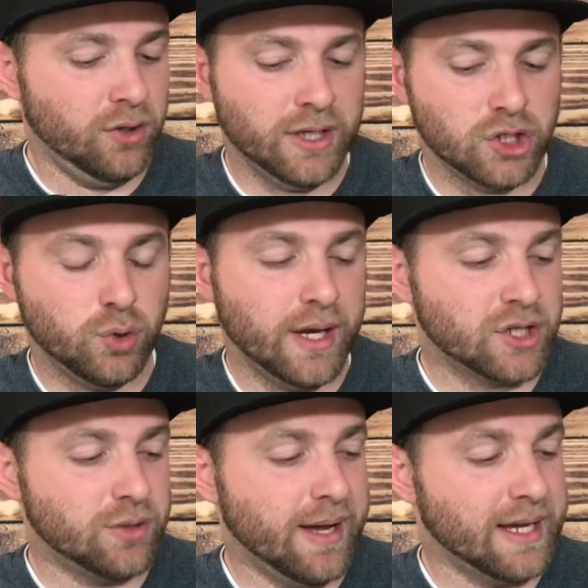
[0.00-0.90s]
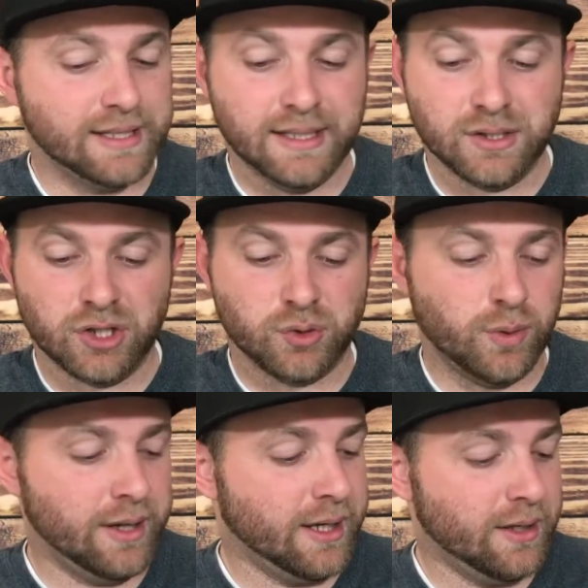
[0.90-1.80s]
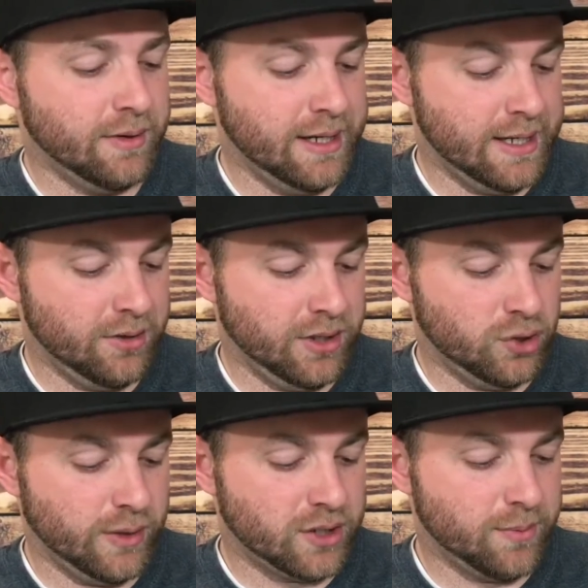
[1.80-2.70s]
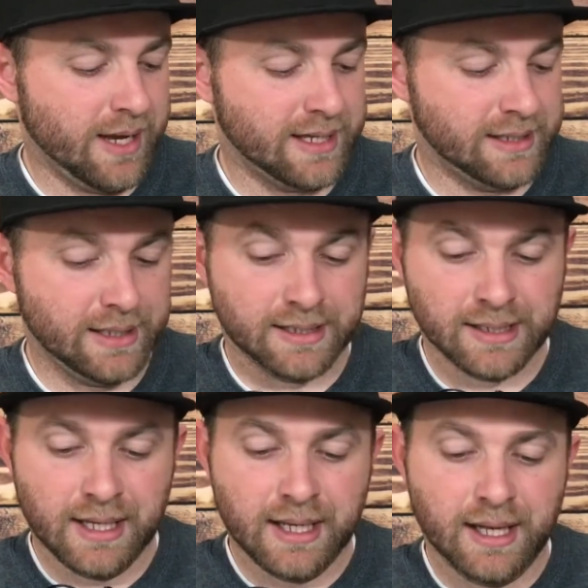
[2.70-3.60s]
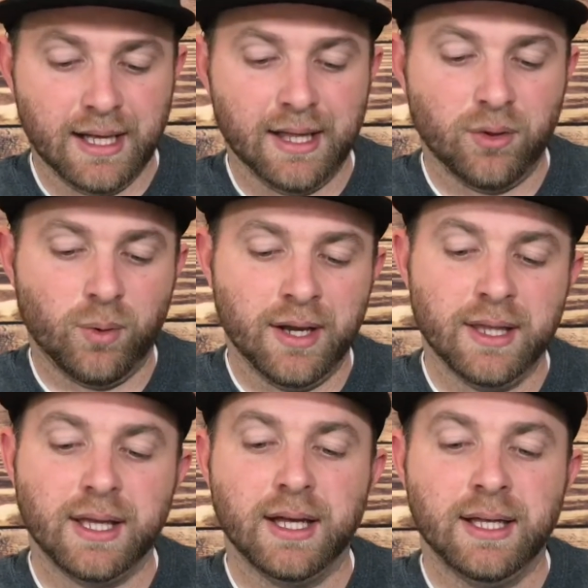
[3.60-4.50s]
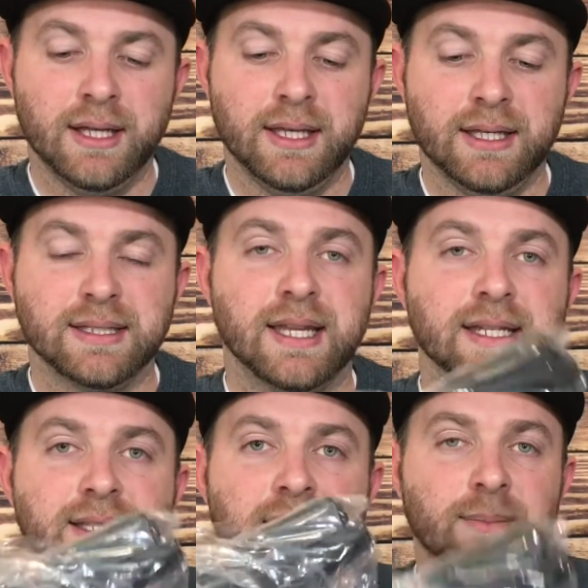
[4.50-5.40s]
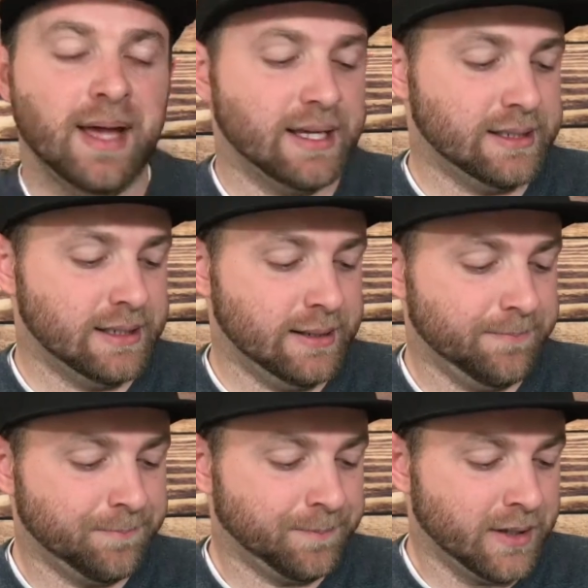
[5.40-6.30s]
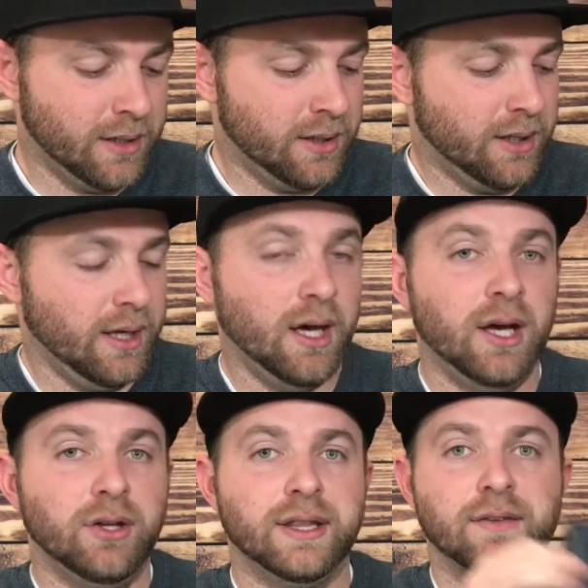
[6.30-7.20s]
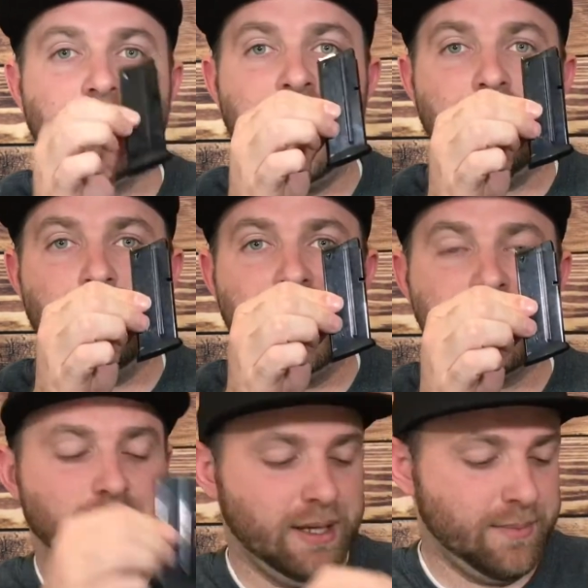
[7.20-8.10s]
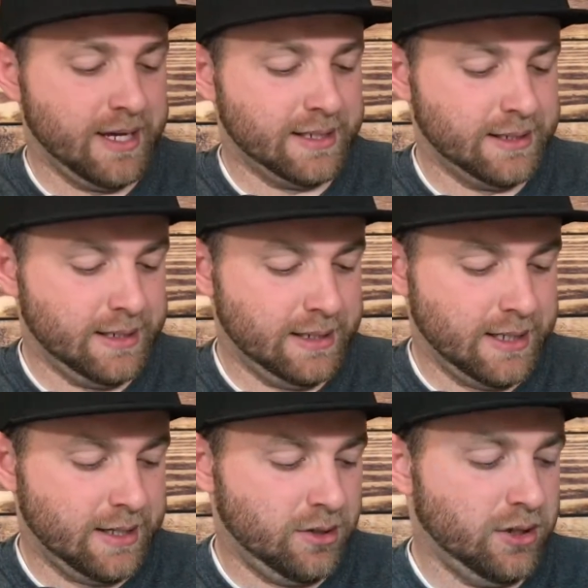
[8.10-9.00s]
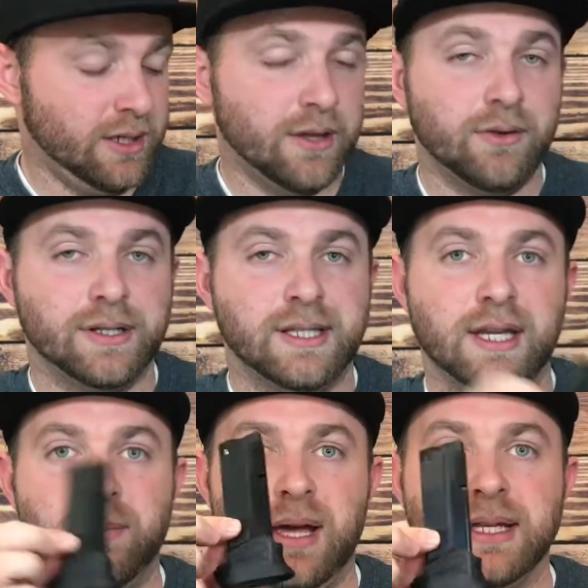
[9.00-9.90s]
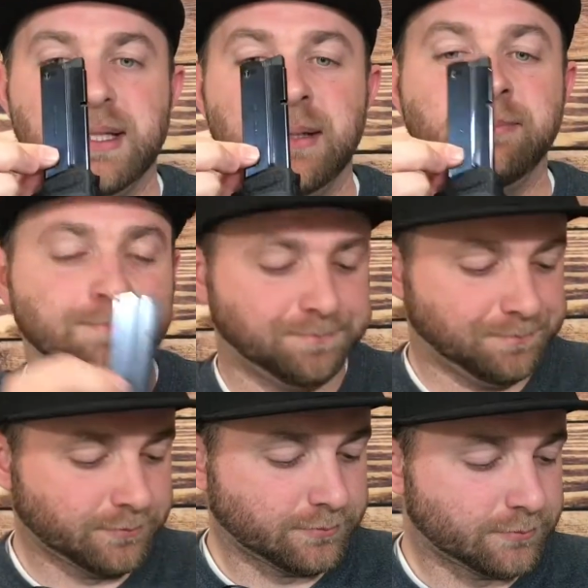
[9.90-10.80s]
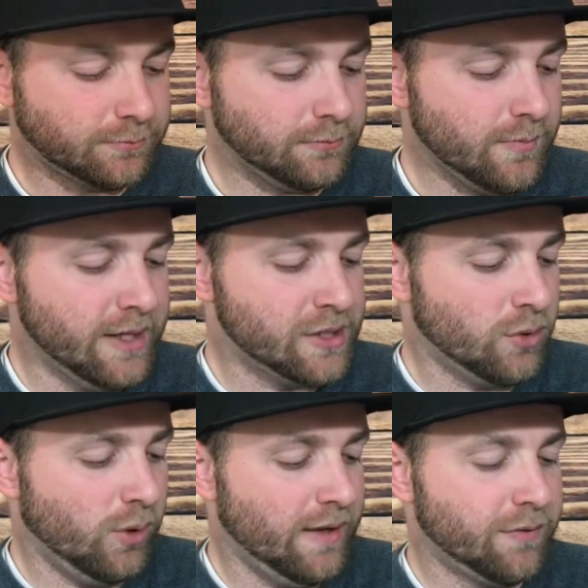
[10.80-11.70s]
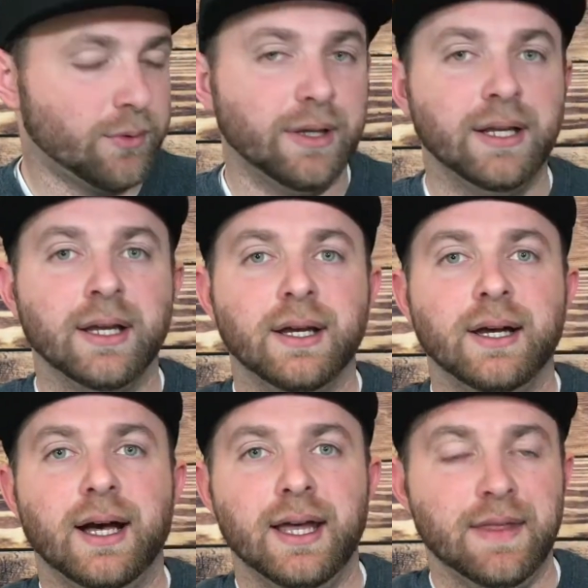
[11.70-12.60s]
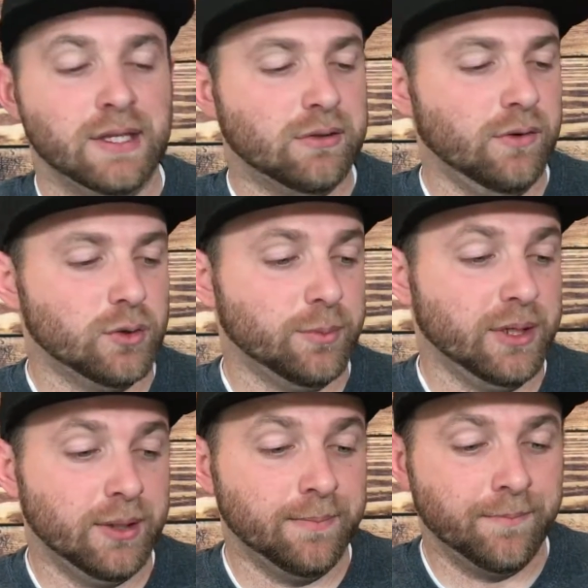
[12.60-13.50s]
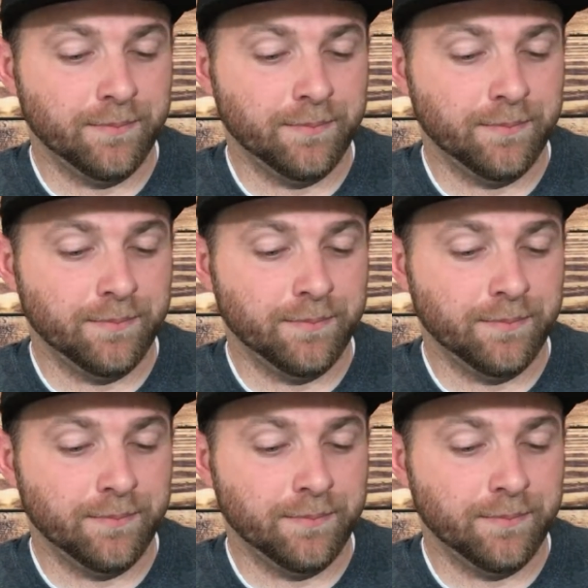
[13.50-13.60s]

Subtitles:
you get two extra magazines. There's one in the gun right now. You get two extra magazines. The one in the gun is an extended magazine. You get the flat base plate magazine, and then you get another extended magazine. And so we'll have three in this review, which will be good.